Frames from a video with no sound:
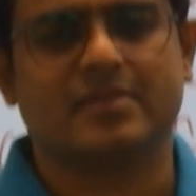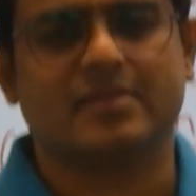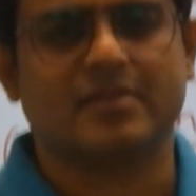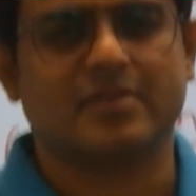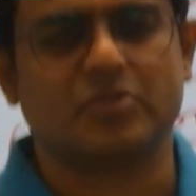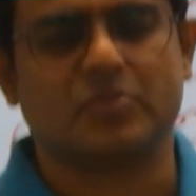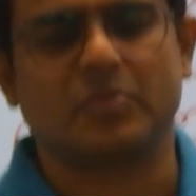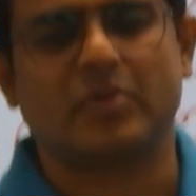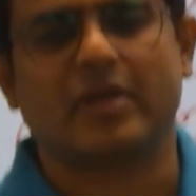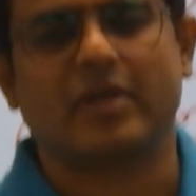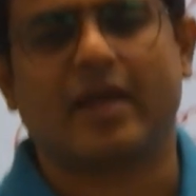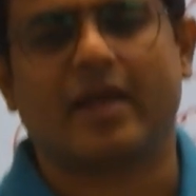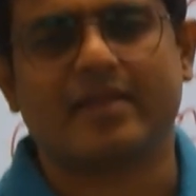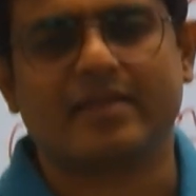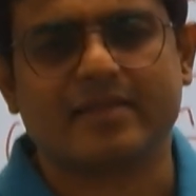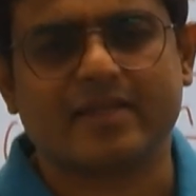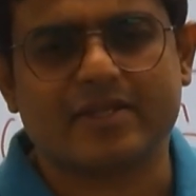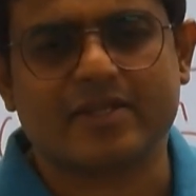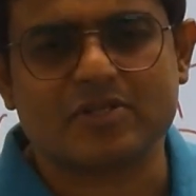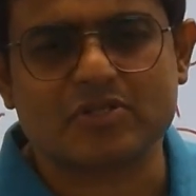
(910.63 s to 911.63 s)
And
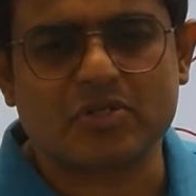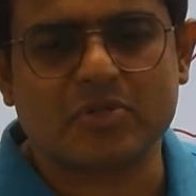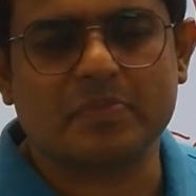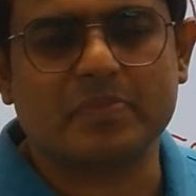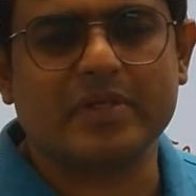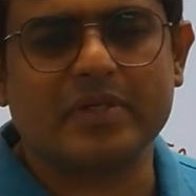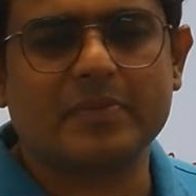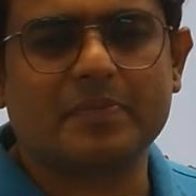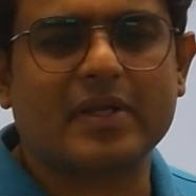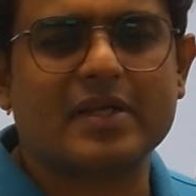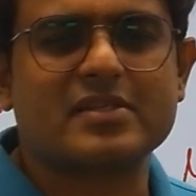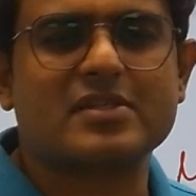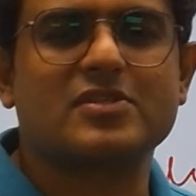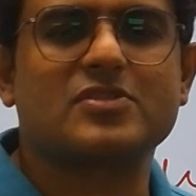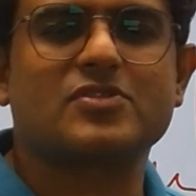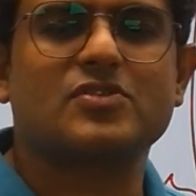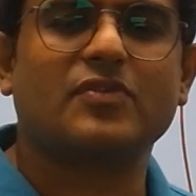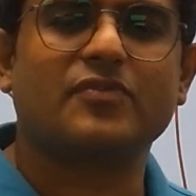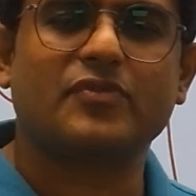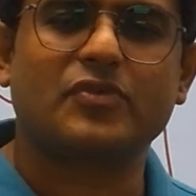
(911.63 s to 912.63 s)
there should be presence
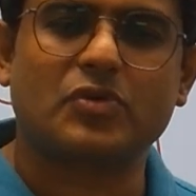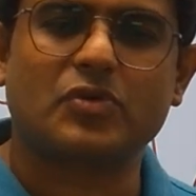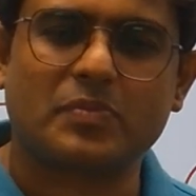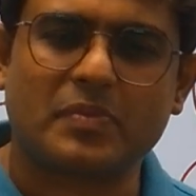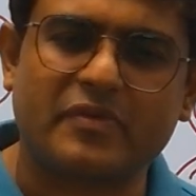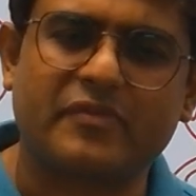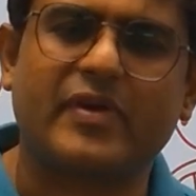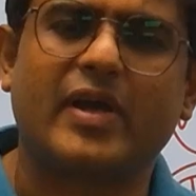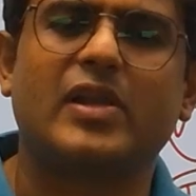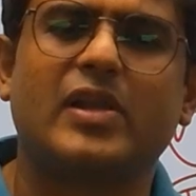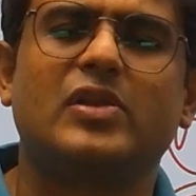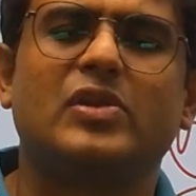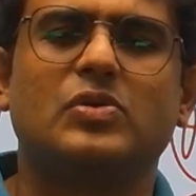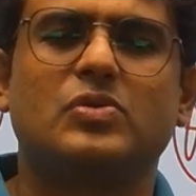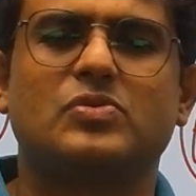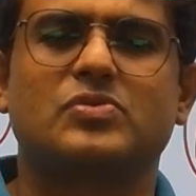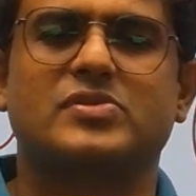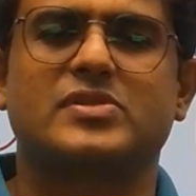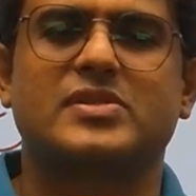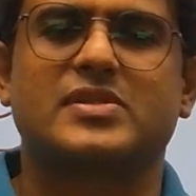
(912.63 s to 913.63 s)
of human
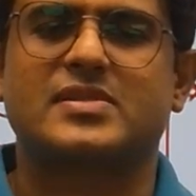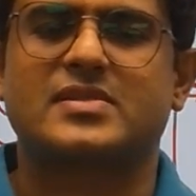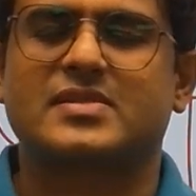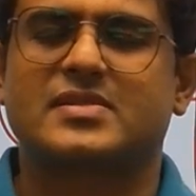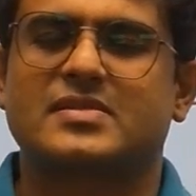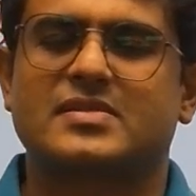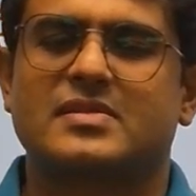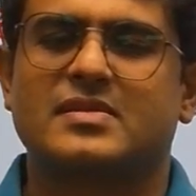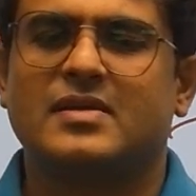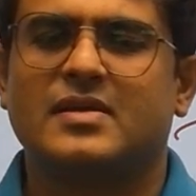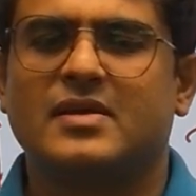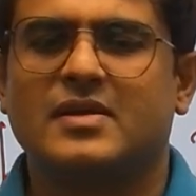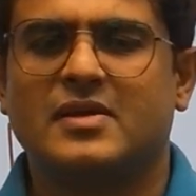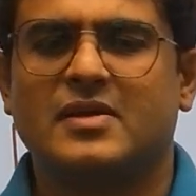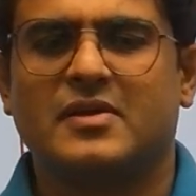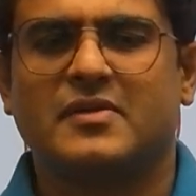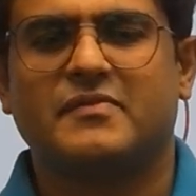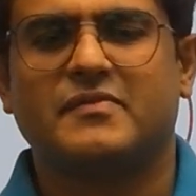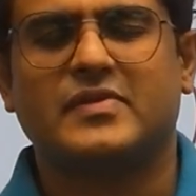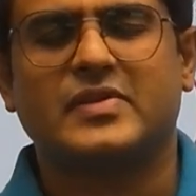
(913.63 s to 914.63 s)
values.
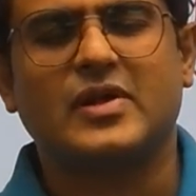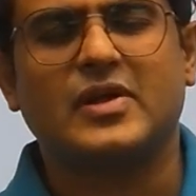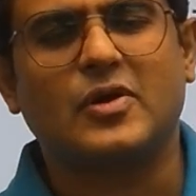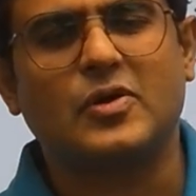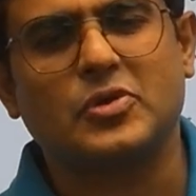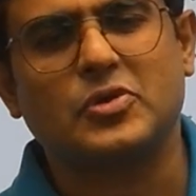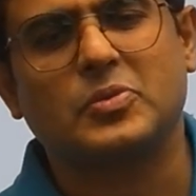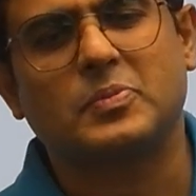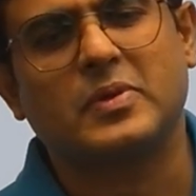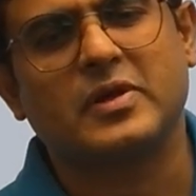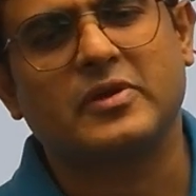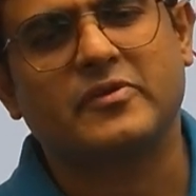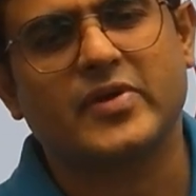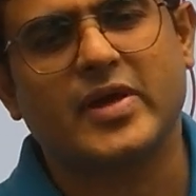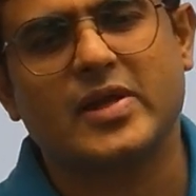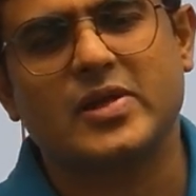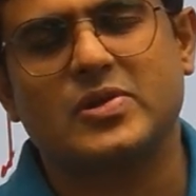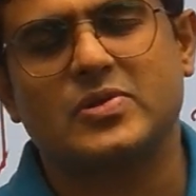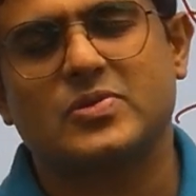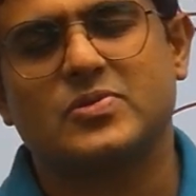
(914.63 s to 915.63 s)
Without human
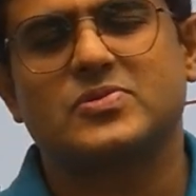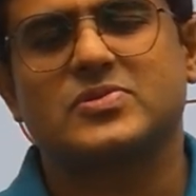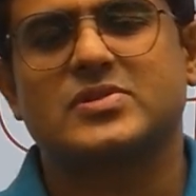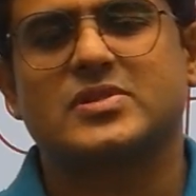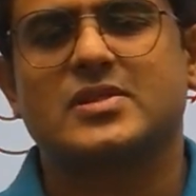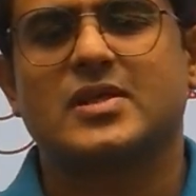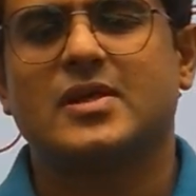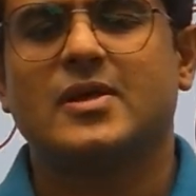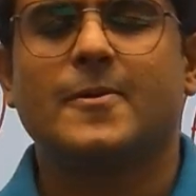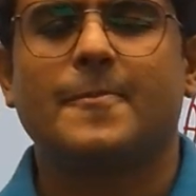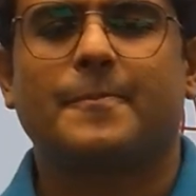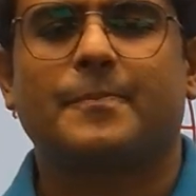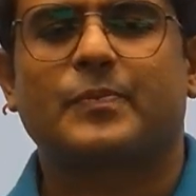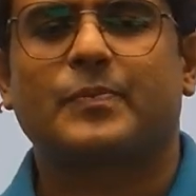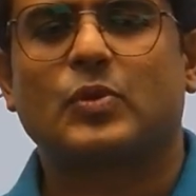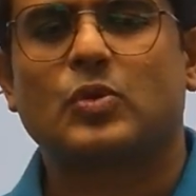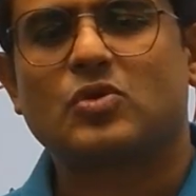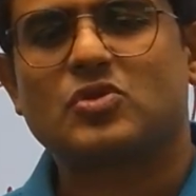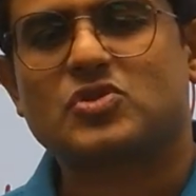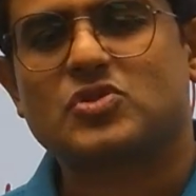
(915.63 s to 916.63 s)
values,
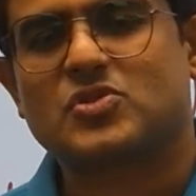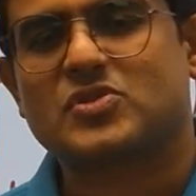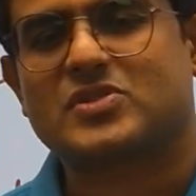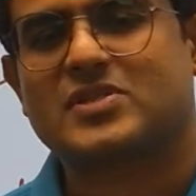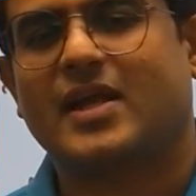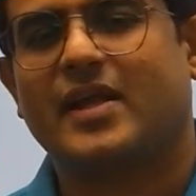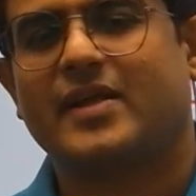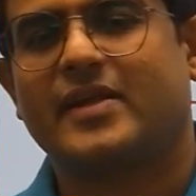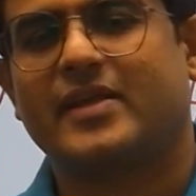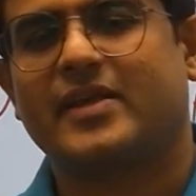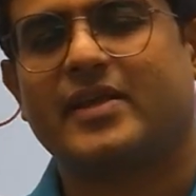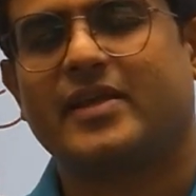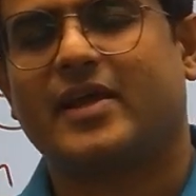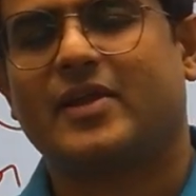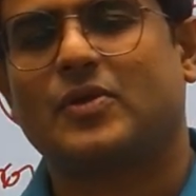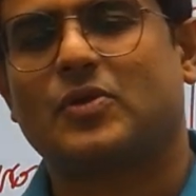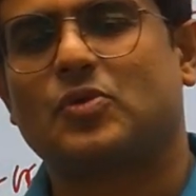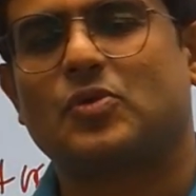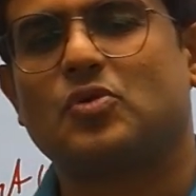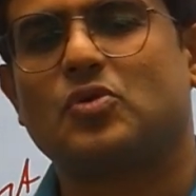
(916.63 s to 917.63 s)
no society and
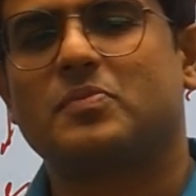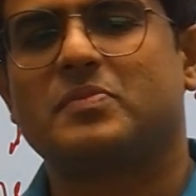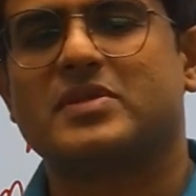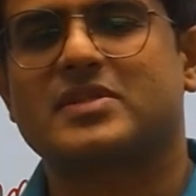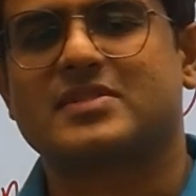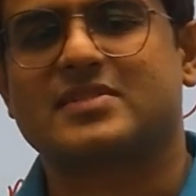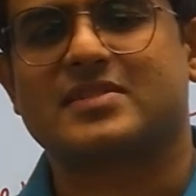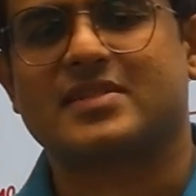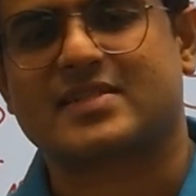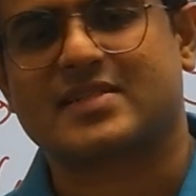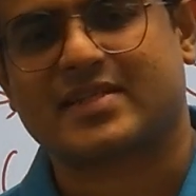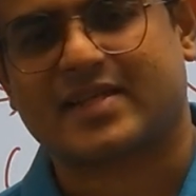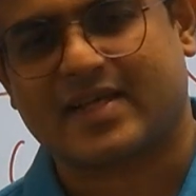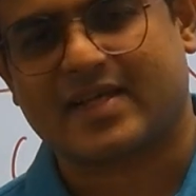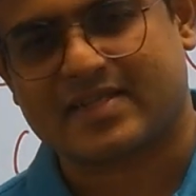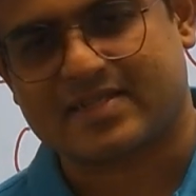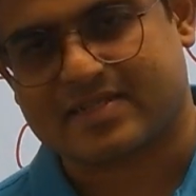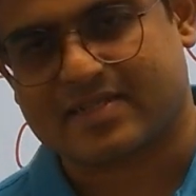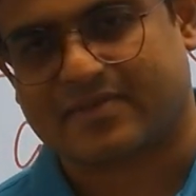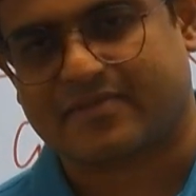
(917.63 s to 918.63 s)
no business can
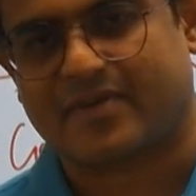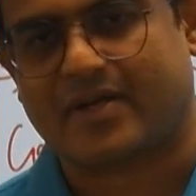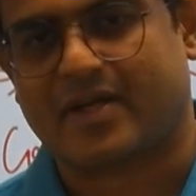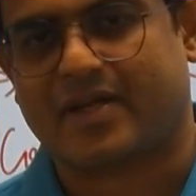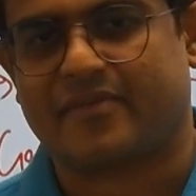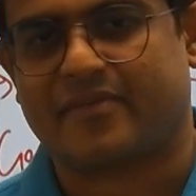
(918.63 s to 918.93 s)
survive.